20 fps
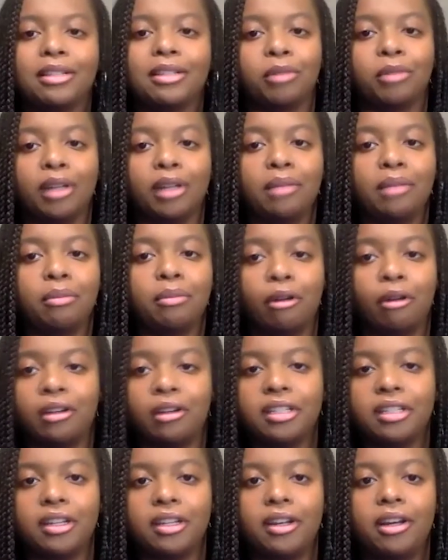really
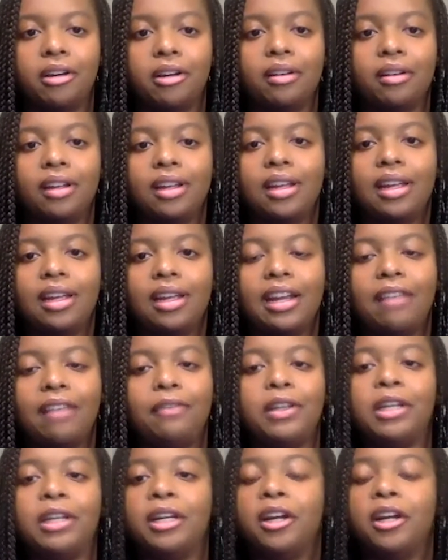important to note. And
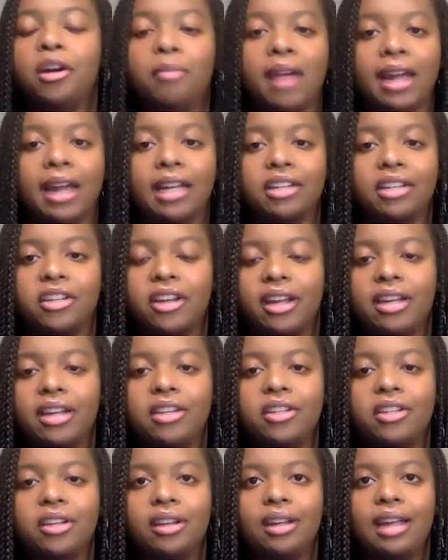if you could go back and
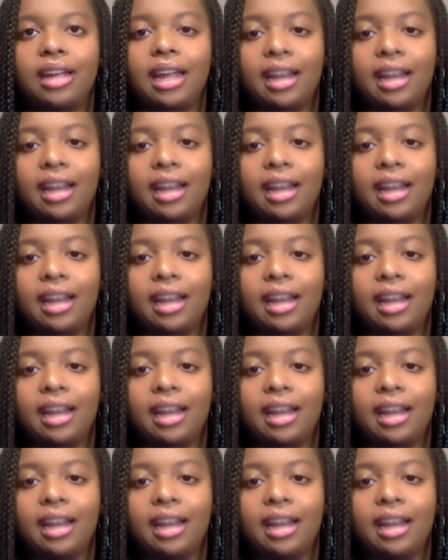change